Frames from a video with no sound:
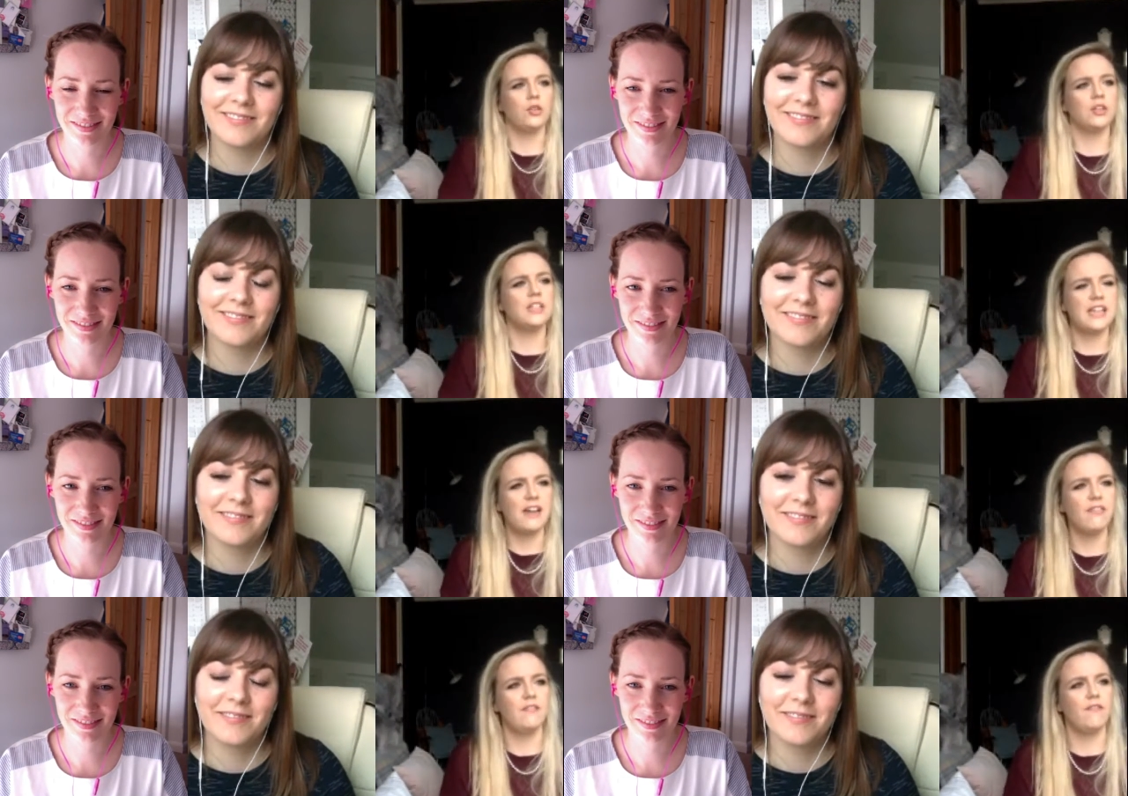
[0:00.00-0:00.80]
Speaker 1: you can
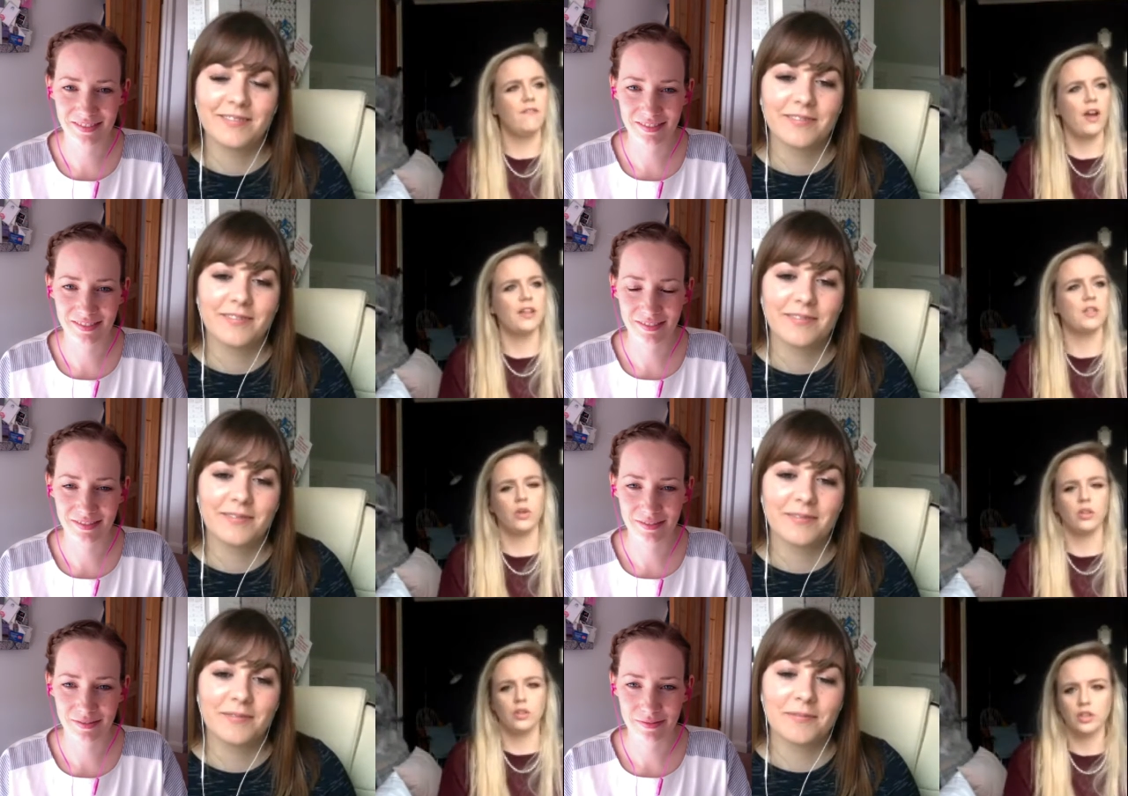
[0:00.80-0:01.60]
definitely
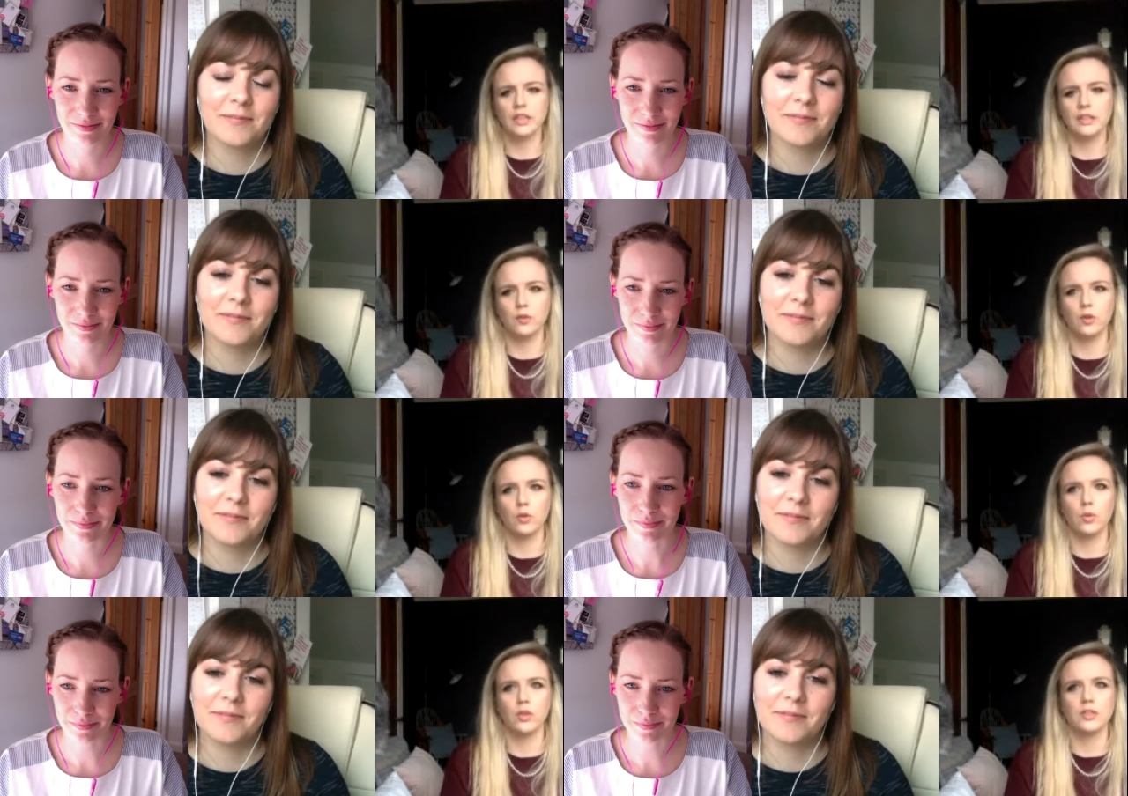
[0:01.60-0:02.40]
find what you're looking
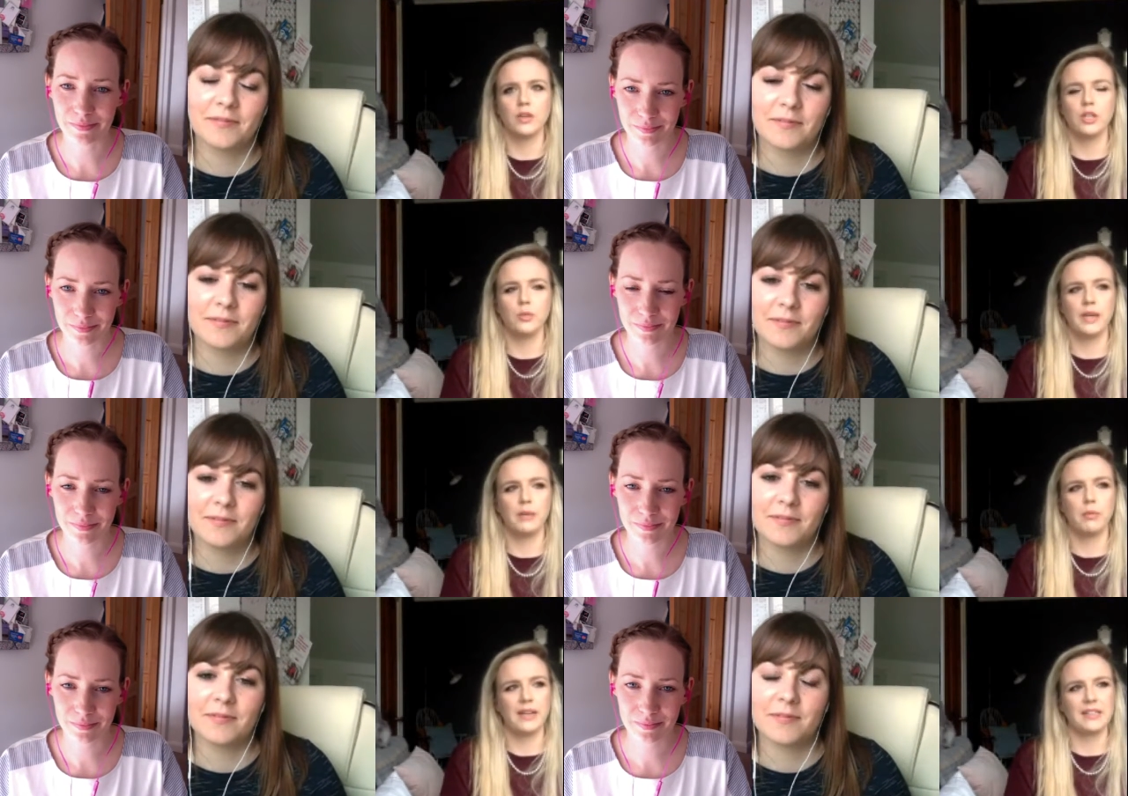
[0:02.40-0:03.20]
for. Whereas when you
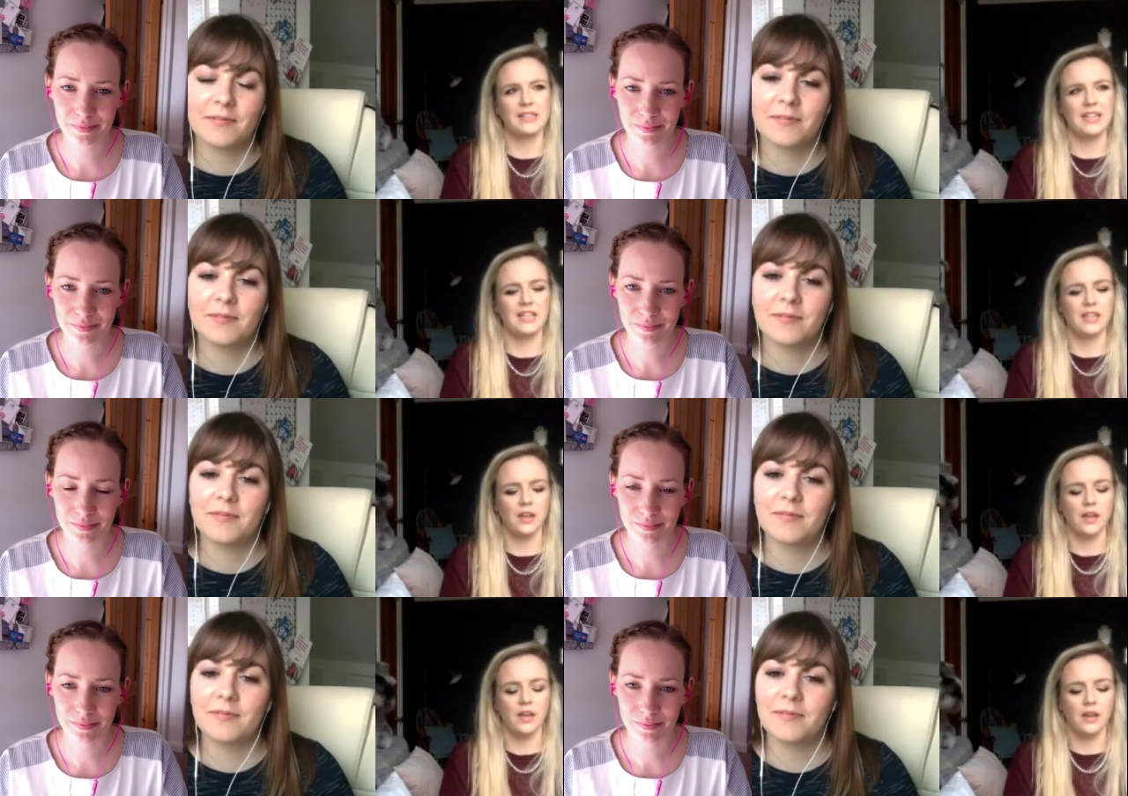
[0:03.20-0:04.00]
pick up a
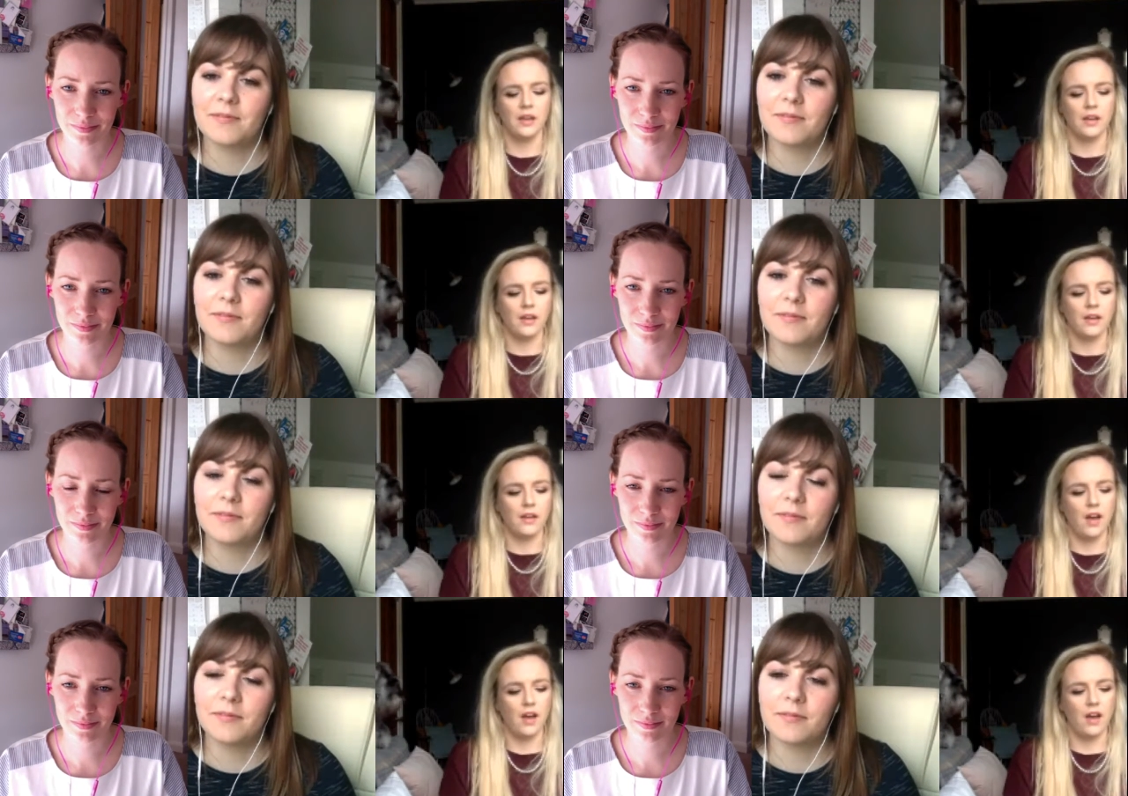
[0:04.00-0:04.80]
magazine,
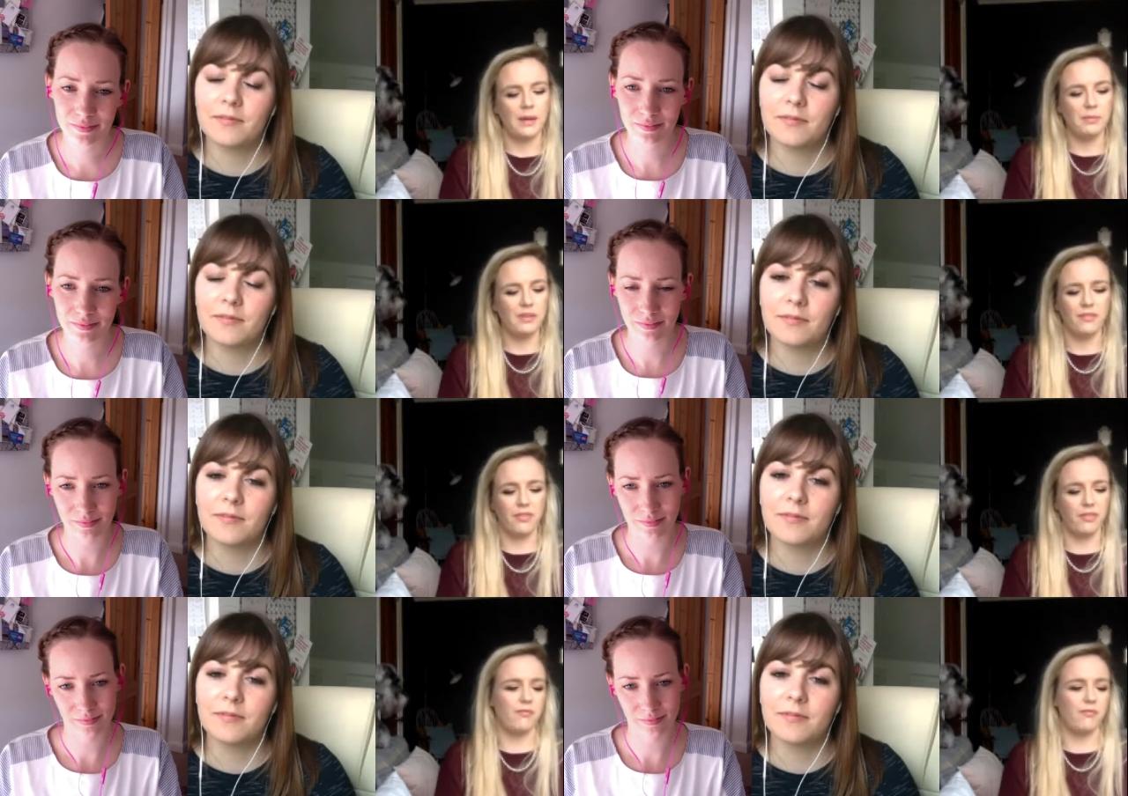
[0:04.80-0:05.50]
oh, maybe